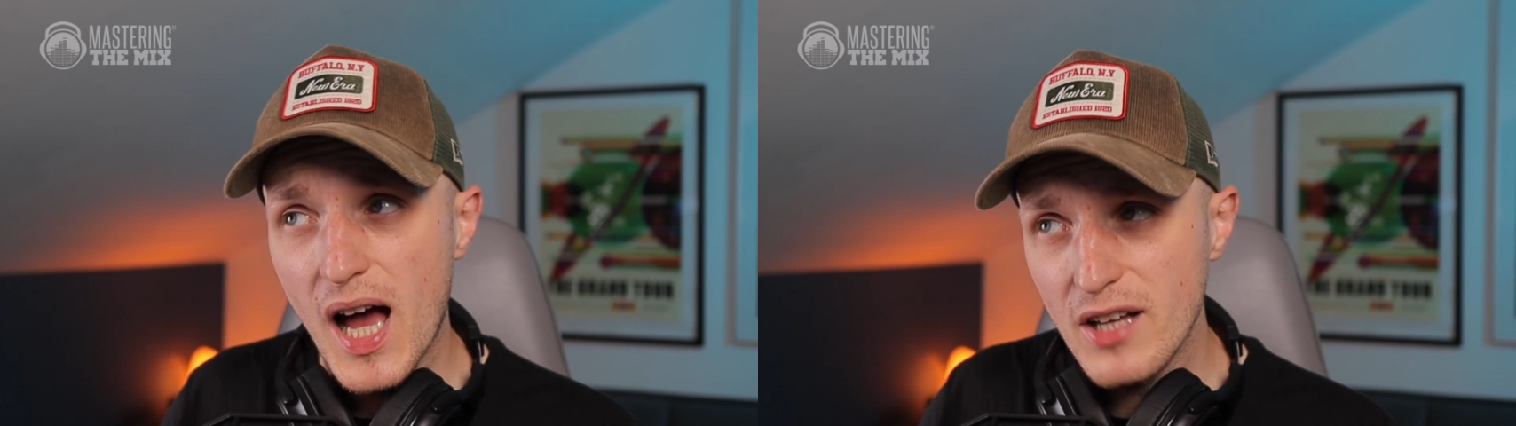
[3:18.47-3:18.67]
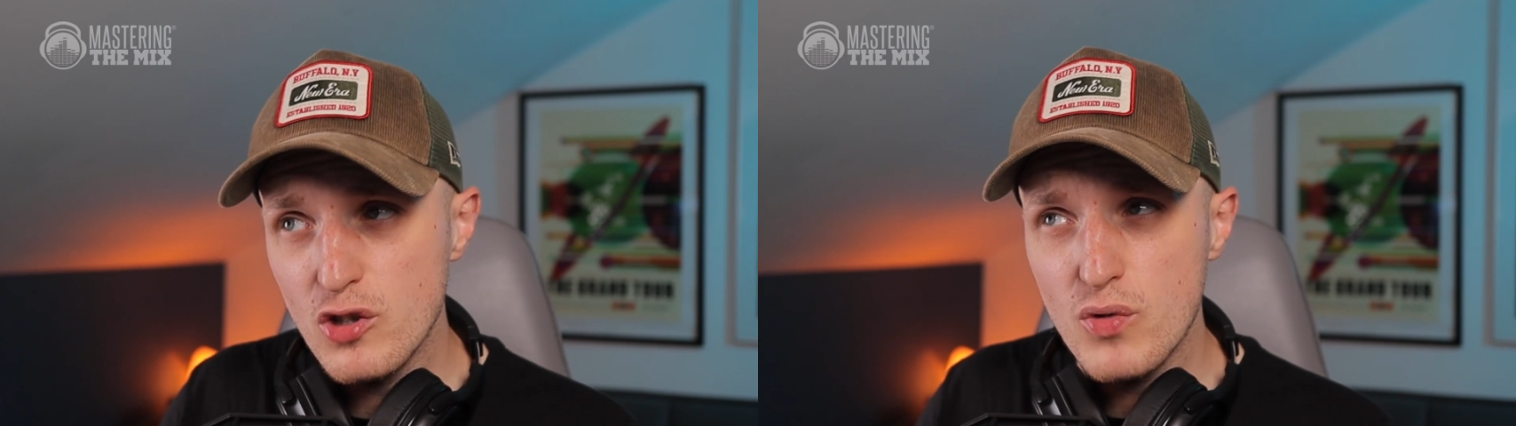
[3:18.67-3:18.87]

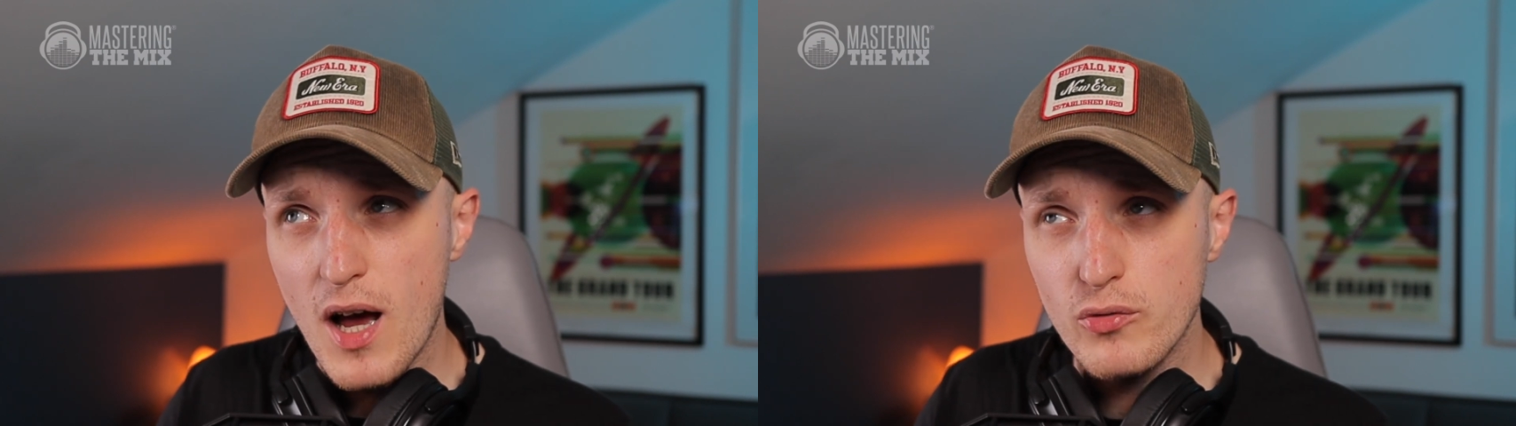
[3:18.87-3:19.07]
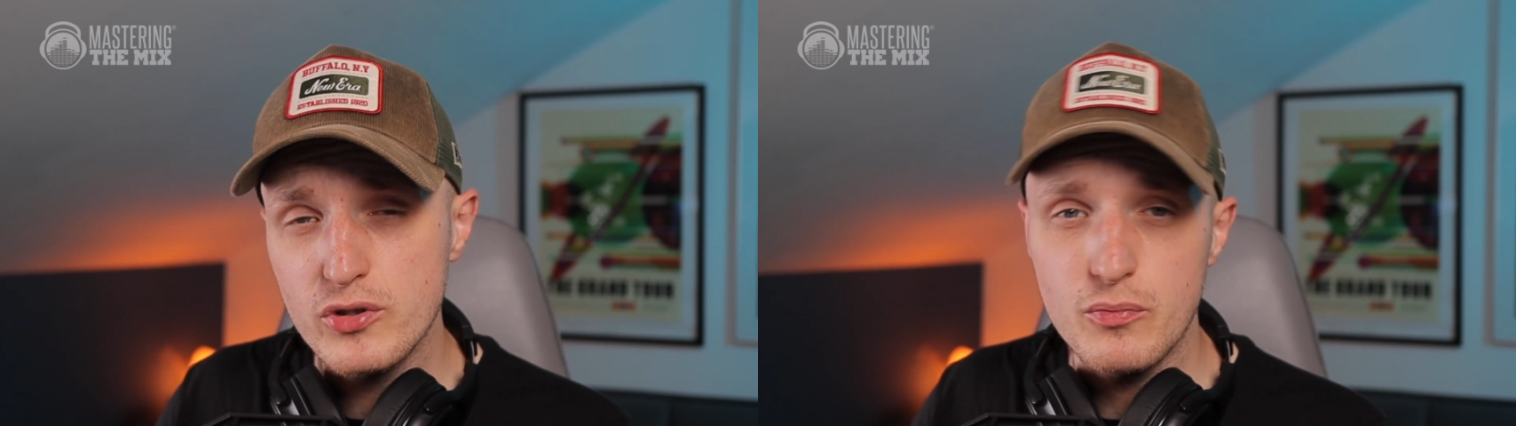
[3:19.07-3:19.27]
at
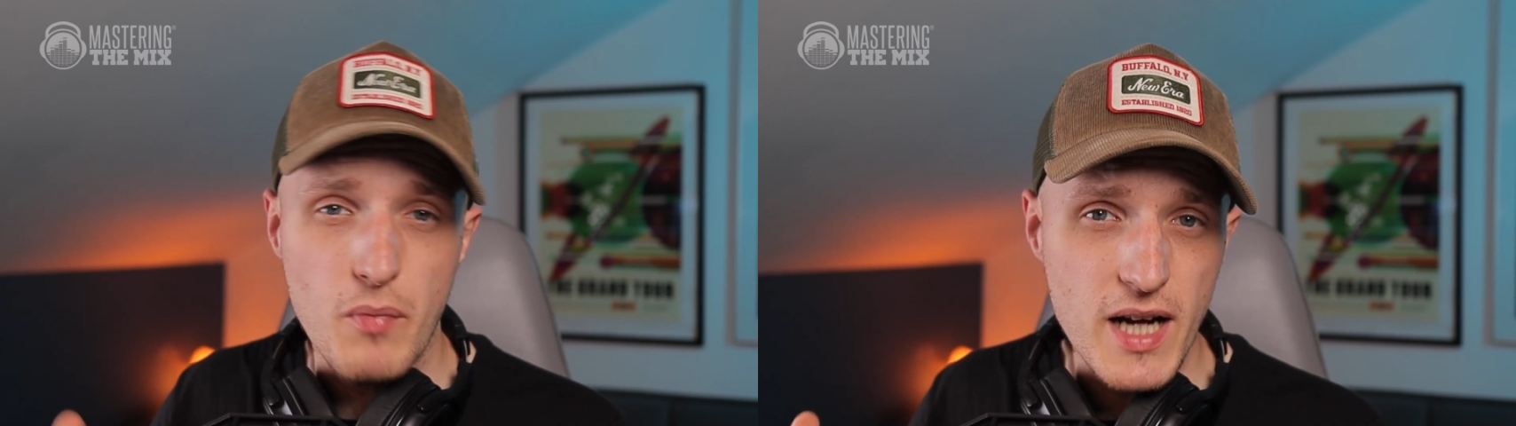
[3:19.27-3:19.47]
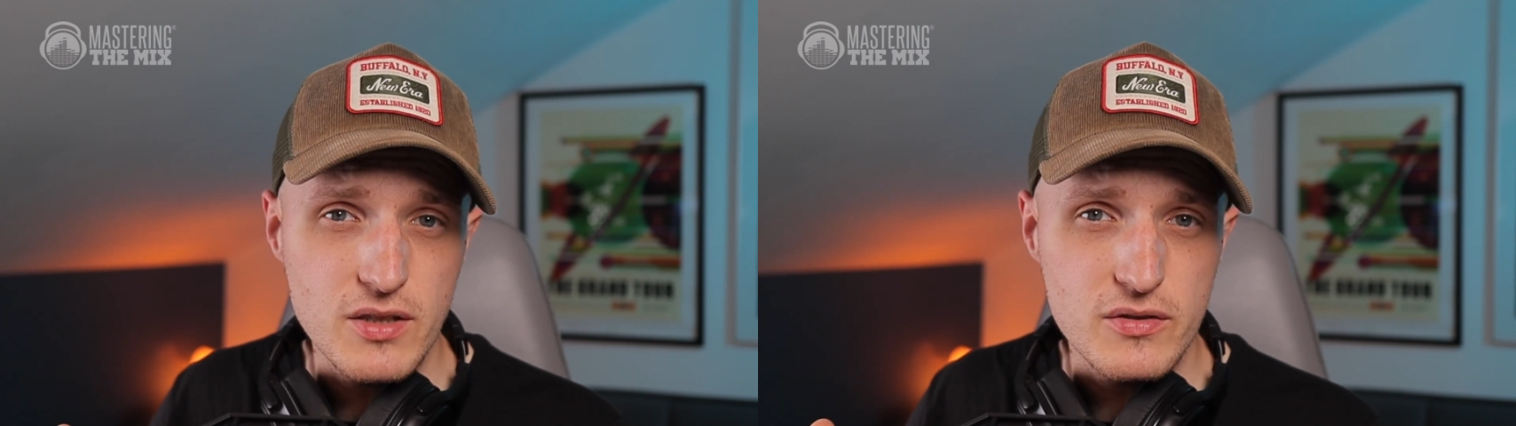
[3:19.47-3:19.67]
around
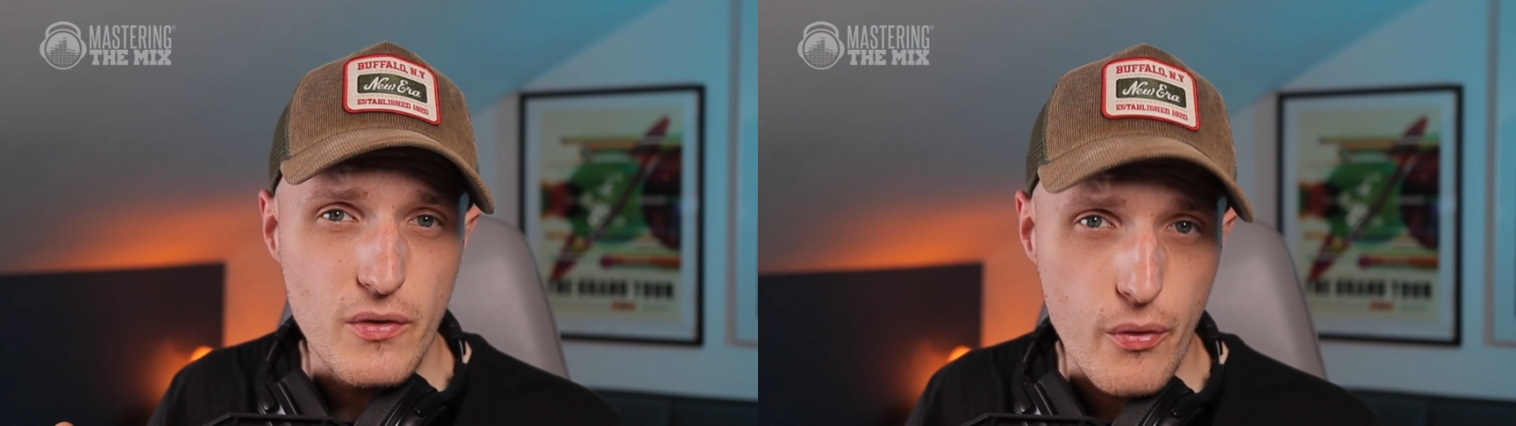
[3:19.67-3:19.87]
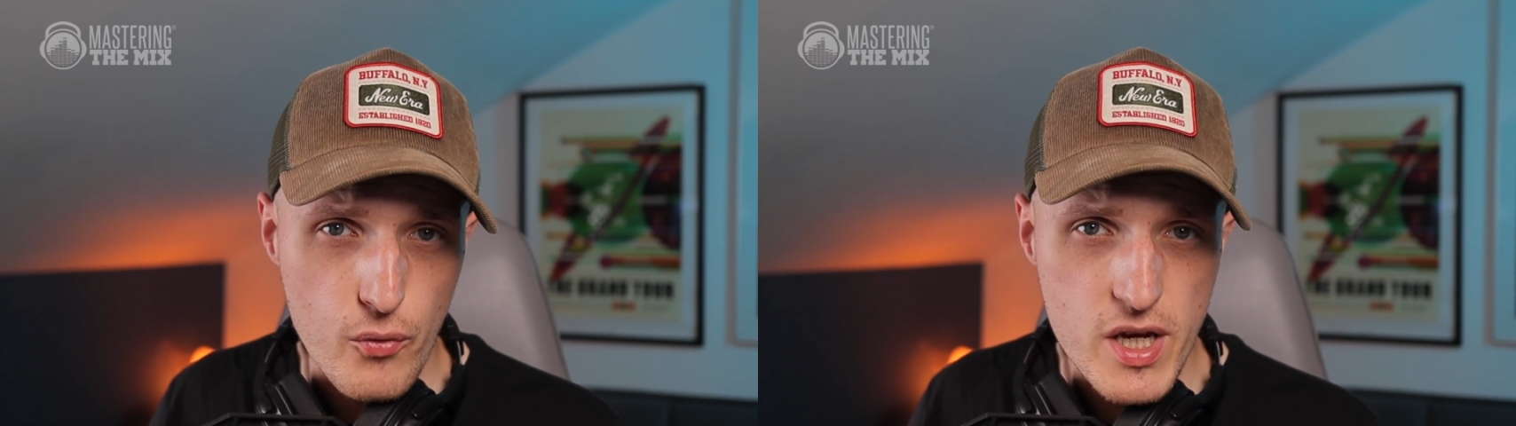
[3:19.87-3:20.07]

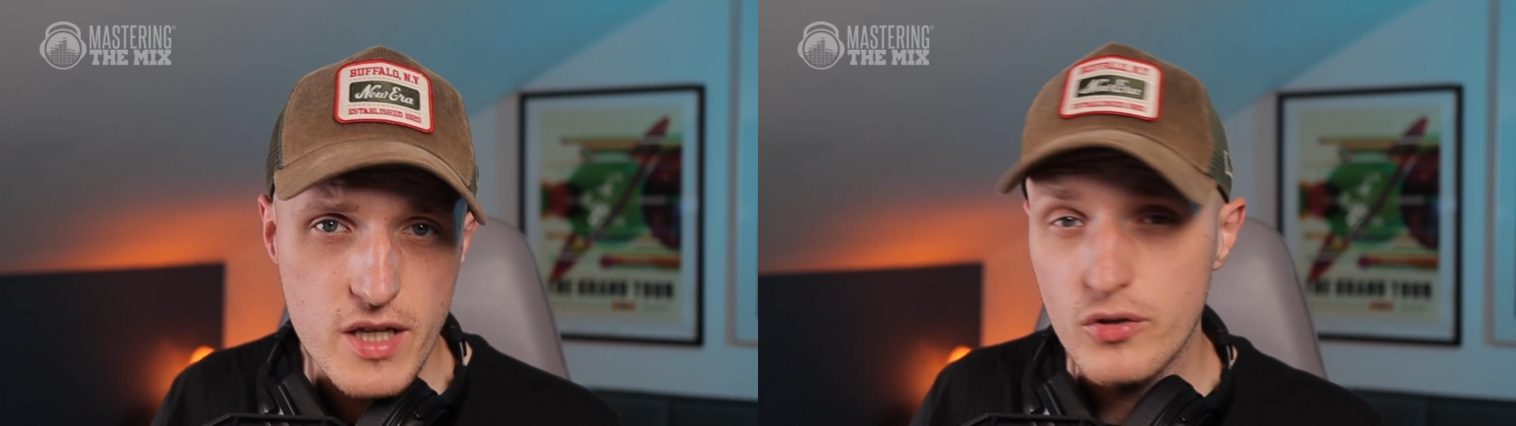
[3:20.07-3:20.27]
-3